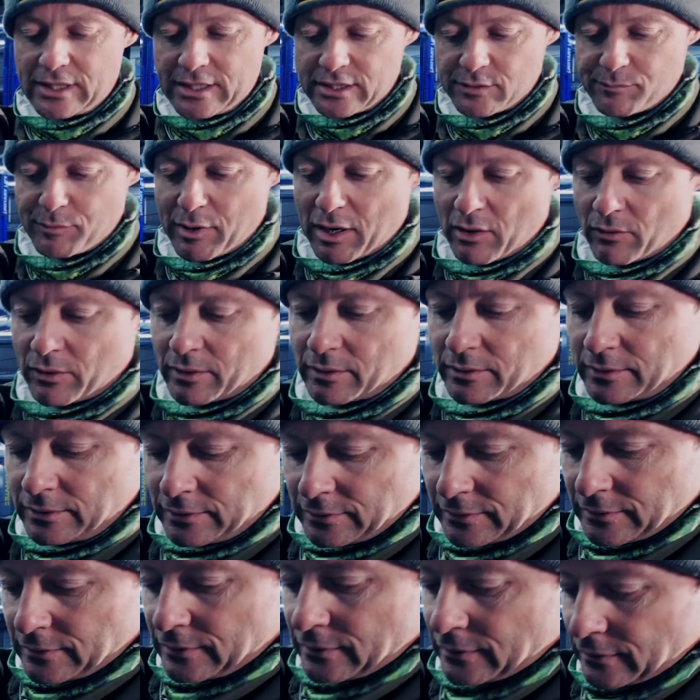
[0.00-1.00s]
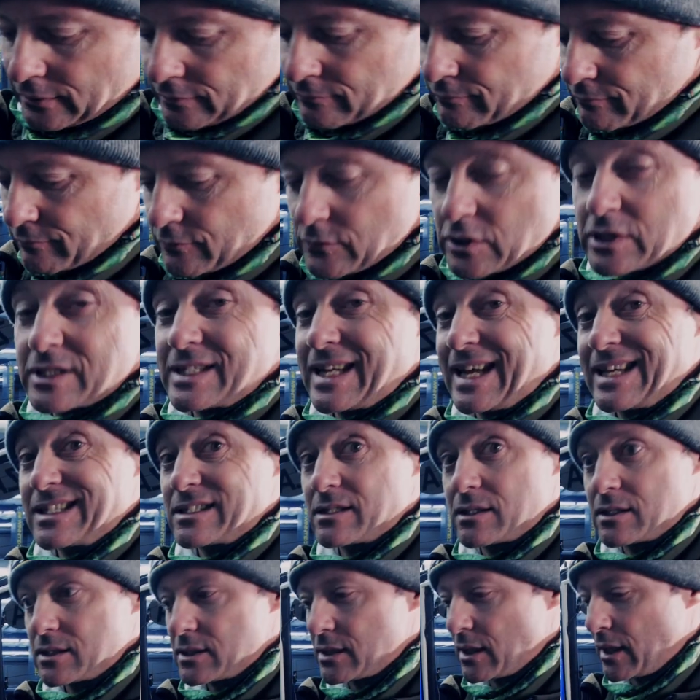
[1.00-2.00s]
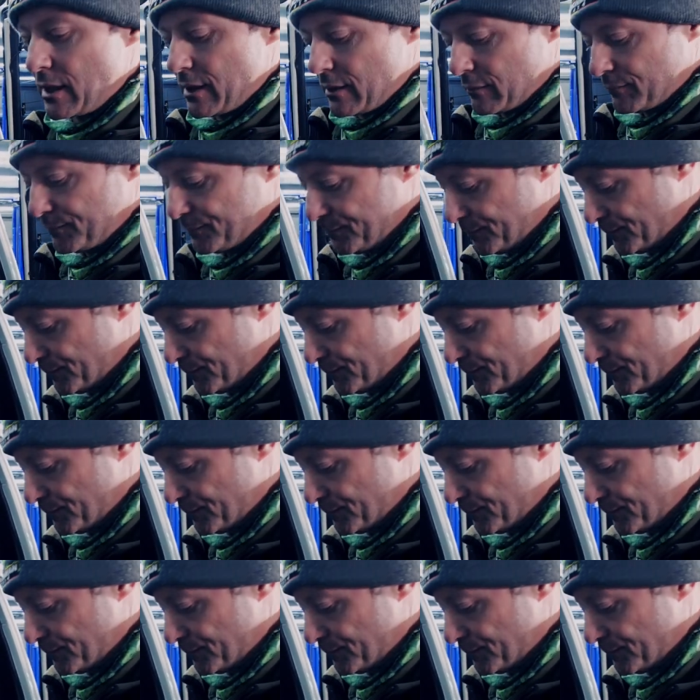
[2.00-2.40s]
less power, just as an aside.